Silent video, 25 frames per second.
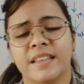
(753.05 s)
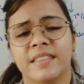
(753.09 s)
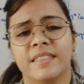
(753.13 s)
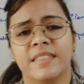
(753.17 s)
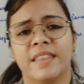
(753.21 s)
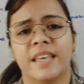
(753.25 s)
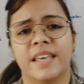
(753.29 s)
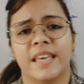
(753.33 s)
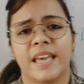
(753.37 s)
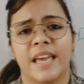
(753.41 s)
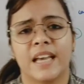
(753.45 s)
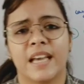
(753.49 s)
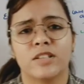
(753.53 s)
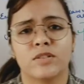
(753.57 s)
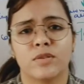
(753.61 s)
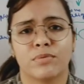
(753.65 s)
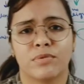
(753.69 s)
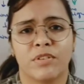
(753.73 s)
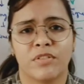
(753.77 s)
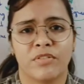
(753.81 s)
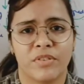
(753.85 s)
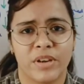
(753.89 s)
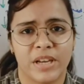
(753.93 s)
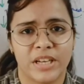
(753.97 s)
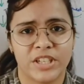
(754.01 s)
in the case of
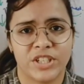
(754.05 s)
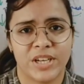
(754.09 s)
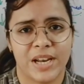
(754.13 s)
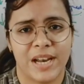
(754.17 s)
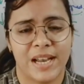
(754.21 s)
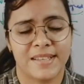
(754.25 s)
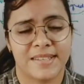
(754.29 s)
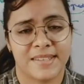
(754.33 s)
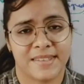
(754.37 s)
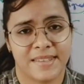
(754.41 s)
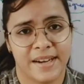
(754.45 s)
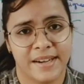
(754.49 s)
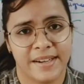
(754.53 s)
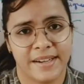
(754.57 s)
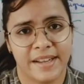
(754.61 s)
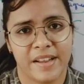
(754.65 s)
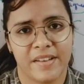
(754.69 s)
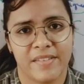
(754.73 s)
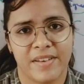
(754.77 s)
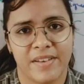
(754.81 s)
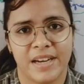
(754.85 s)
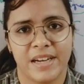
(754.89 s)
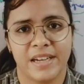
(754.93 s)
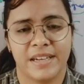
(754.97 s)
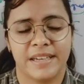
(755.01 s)
a facial
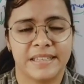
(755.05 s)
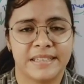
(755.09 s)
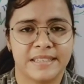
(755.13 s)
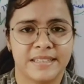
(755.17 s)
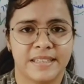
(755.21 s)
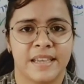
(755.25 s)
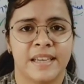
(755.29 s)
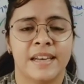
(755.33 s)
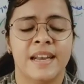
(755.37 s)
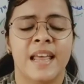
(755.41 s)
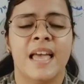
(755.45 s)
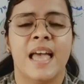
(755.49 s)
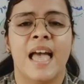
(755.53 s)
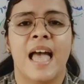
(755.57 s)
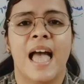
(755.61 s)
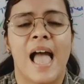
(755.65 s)
aesthetic, when it is seen,